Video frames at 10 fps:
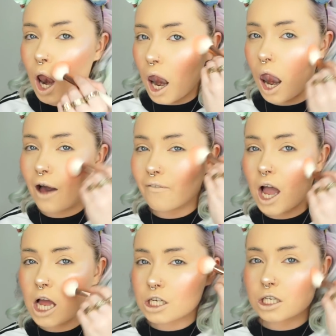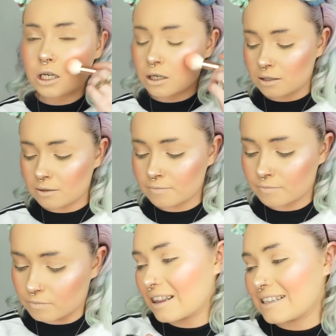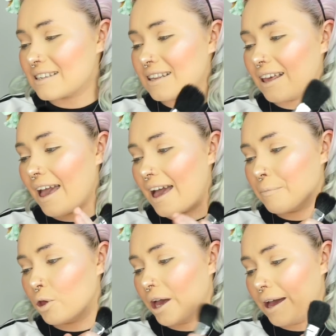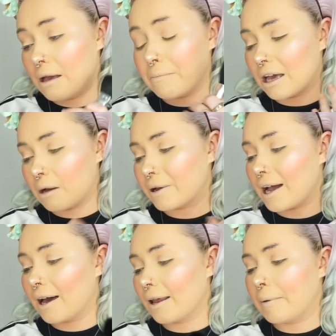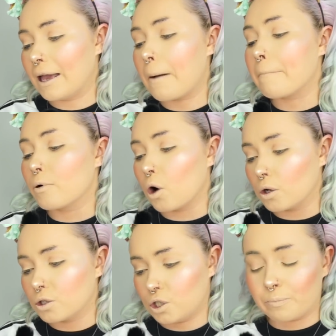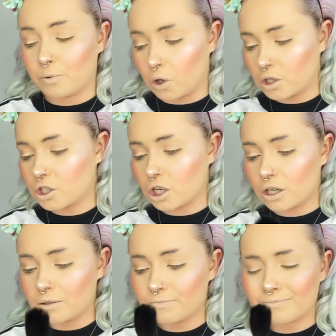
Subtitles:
Love it. This is the MEA Makeup Academy Bronzed Bronzer.